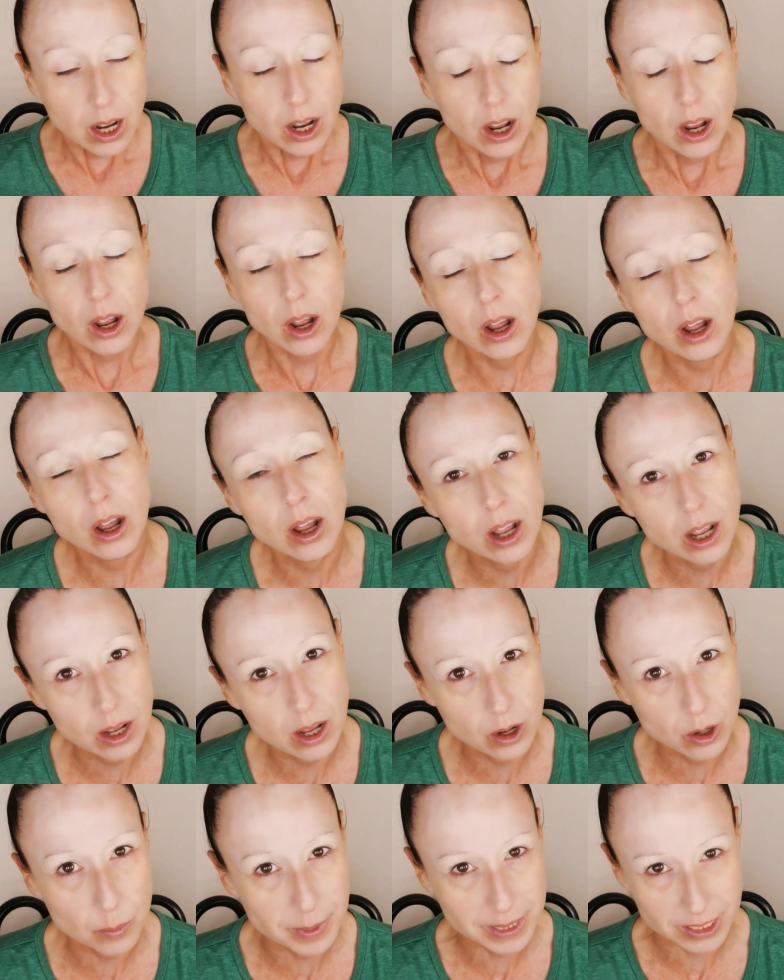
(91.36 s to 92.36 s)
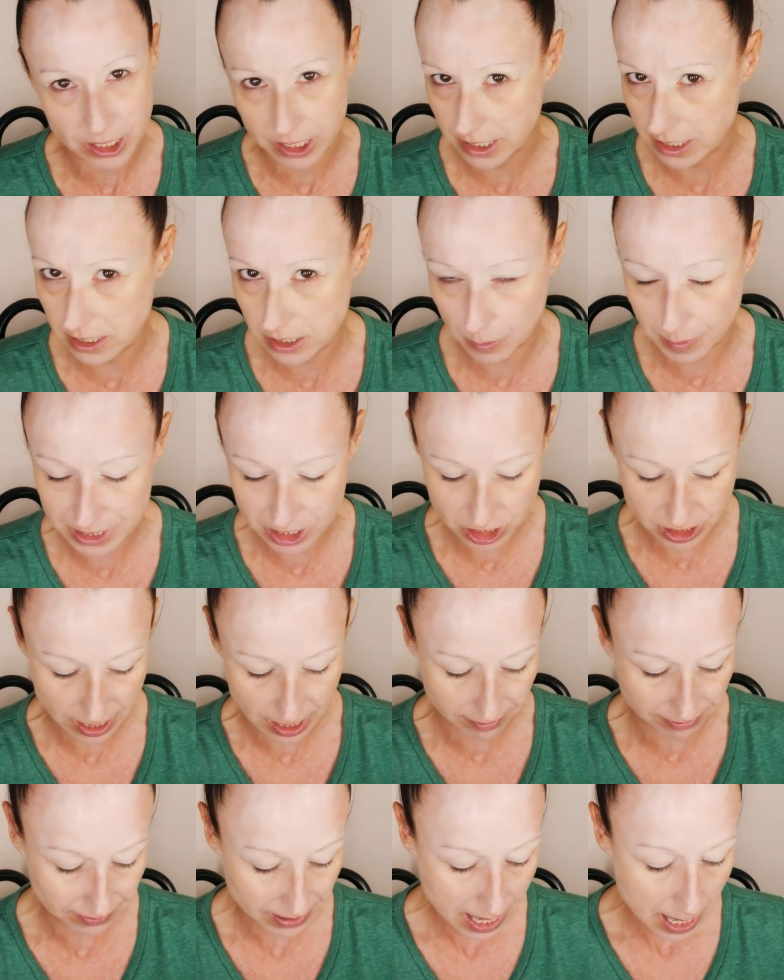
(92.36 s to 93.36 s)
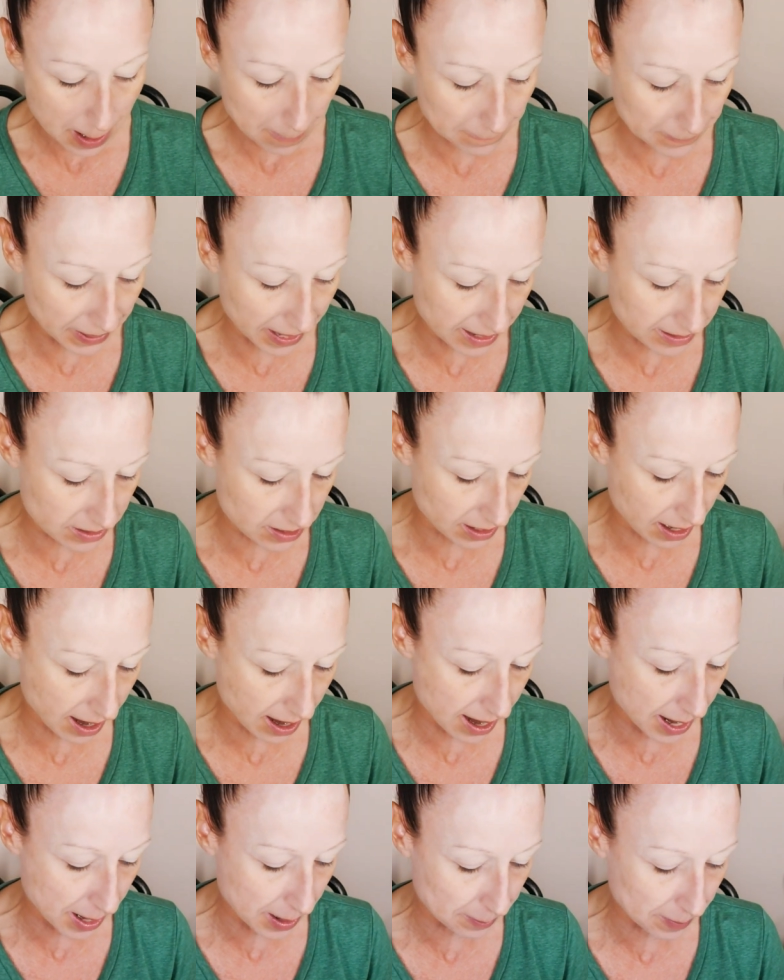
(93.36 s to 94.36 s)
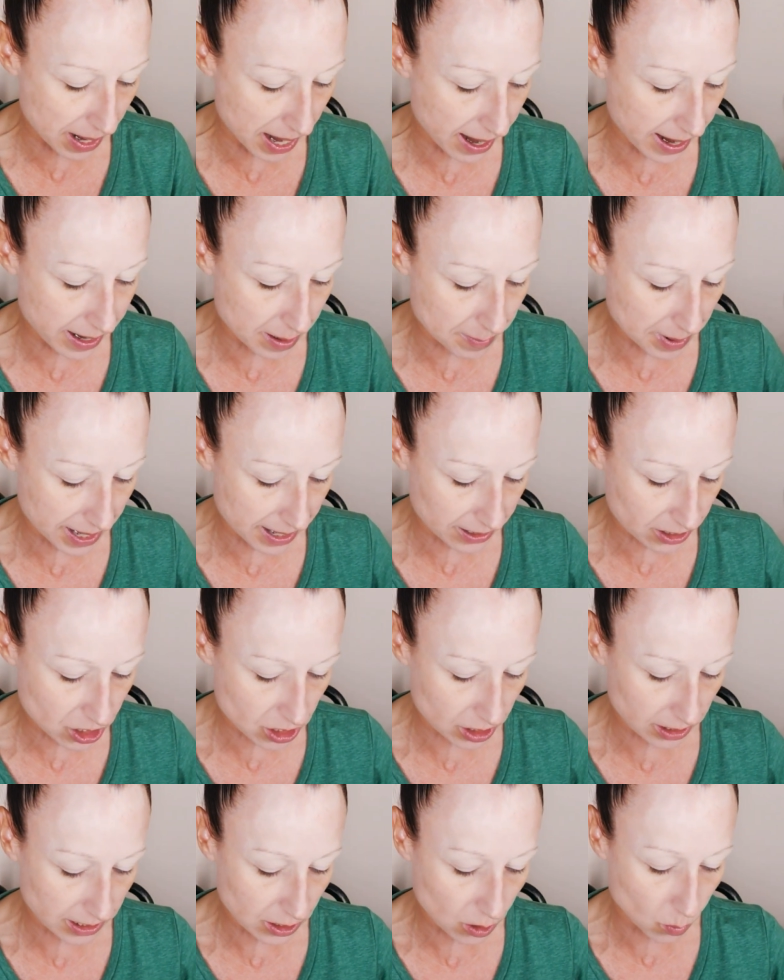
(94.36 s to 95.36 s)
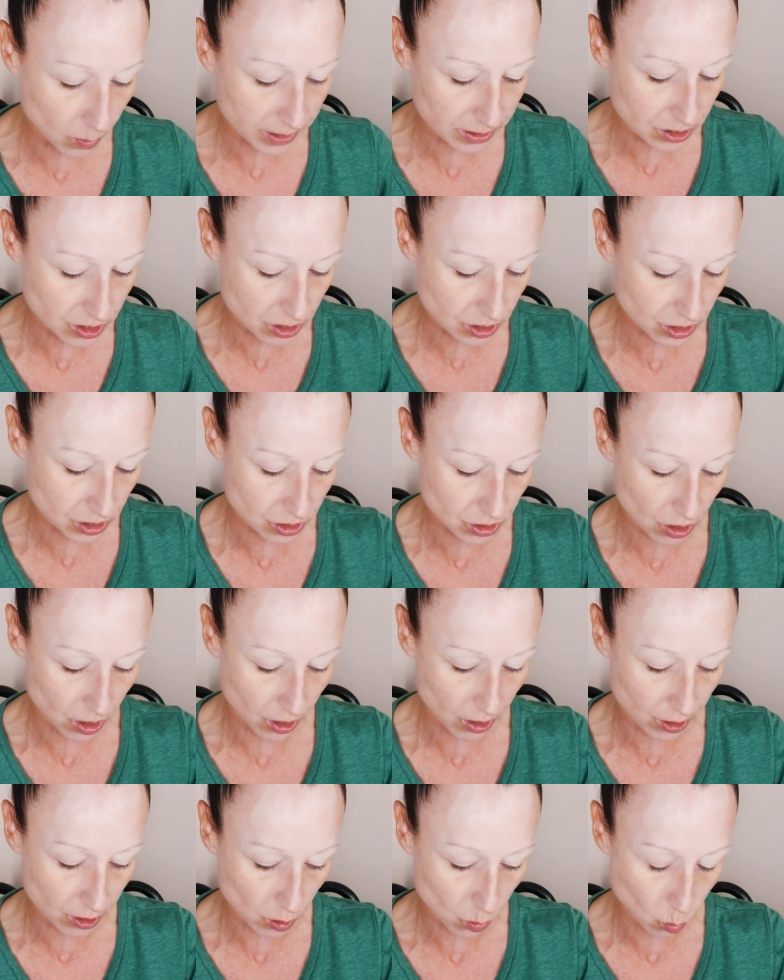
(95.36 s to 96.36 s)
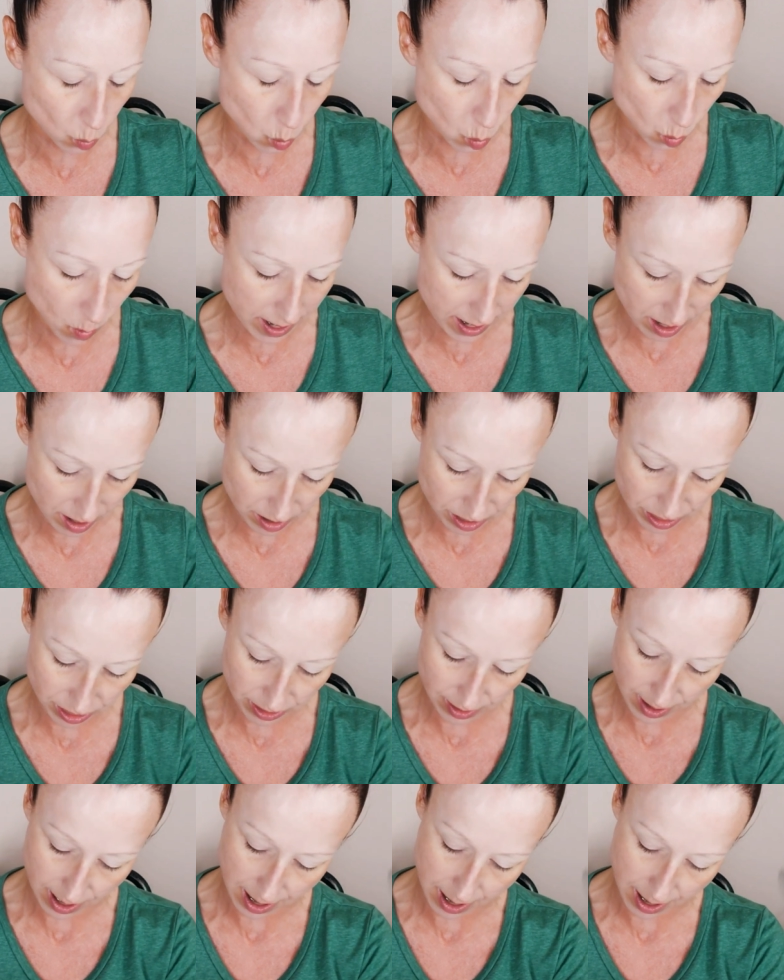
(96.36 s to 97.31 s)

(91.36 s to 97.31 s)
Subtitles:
Oh my goodness, so much stuff. But I am actually going to start with